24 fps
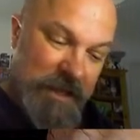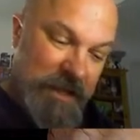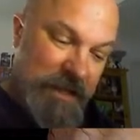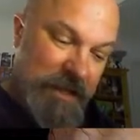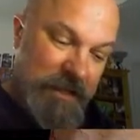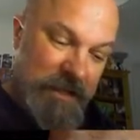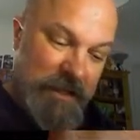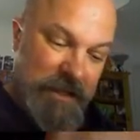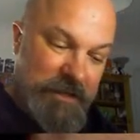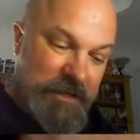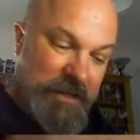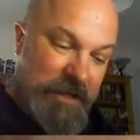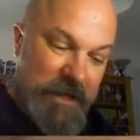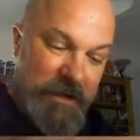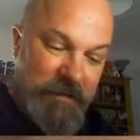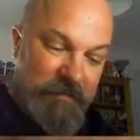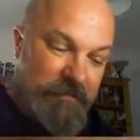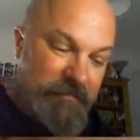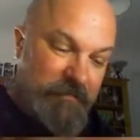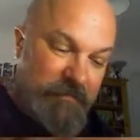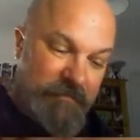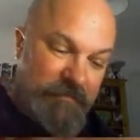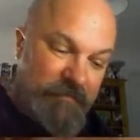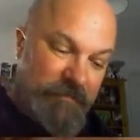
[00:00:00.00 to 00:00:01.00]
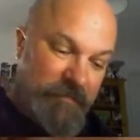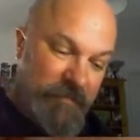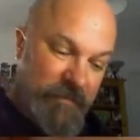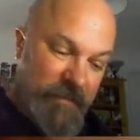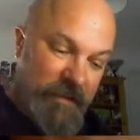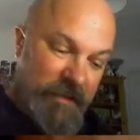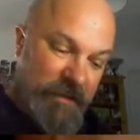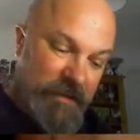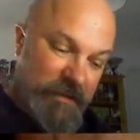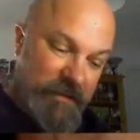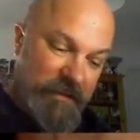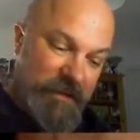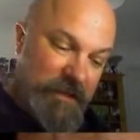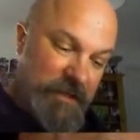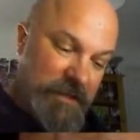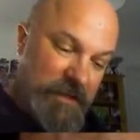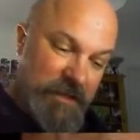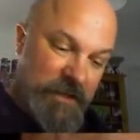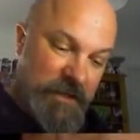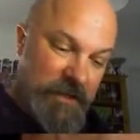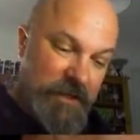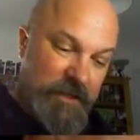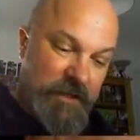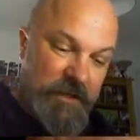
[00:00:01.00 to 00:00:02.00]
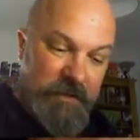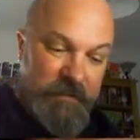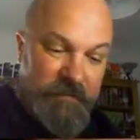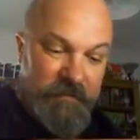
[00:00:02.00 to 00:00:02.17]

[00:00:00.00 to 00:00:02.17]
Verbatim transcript: this yet. So this is good.